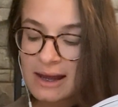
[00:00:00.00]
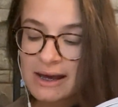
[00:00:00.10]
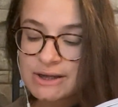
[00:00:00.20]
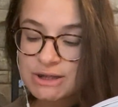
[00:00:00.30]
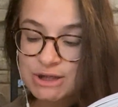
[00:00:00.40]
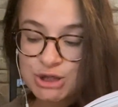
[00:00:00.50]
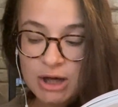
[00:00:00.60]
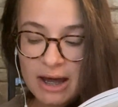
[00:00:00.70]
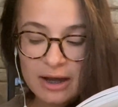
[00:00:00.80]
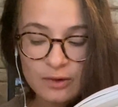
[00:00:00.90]
And since
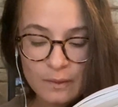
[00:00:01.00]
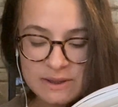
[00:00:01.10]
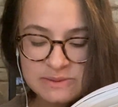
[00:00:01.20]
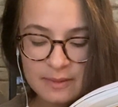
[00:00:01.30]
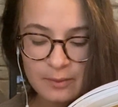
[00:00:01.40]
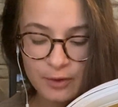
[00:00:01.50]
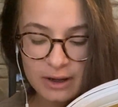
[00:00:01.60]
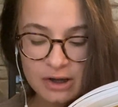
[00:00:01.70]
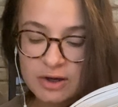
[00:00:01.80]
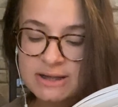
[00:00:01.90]
Jack had always been more
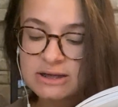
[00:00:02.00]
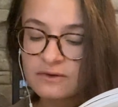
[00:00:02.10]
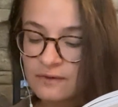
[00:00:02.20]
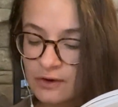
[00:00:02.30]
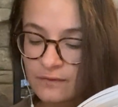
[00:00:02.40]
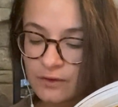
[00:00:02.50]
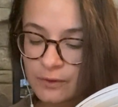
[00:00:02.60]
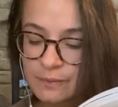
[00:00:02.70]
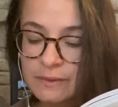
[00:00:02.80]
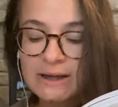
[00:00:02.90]
curious and
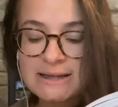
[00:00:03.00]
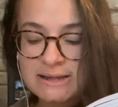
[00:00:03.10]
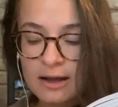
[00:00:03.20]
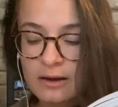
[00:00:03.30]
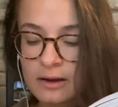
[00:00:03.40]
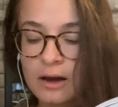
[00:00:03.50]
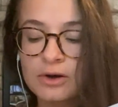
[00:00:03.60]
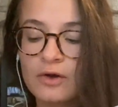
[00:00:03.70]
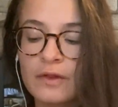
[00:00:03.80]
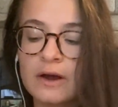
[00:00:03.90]
fearful, he snuck
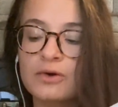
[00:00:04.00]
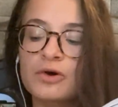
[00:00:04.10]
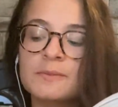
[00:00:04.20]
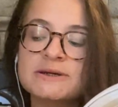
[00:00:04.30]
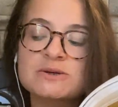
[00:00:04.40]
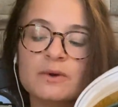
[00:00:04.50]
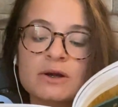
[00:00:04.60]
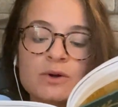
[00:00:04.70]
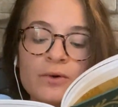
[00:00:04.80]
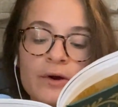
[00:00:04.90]
under the enormous
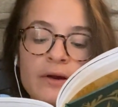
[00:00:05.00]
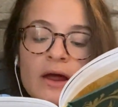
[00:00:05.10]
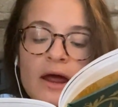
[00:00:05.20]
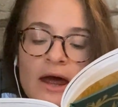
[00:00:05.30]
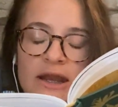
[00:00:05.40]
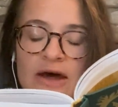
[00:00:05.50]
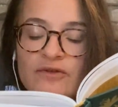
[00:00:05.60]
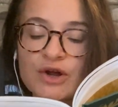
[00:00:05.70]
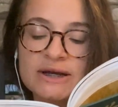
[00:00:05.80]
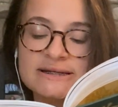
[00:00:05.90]
wooden door to have a
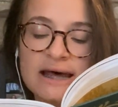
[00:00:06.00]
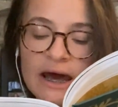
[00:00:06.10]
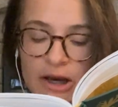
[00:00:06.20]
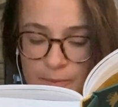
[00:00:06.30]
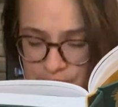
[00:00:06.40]
look inside.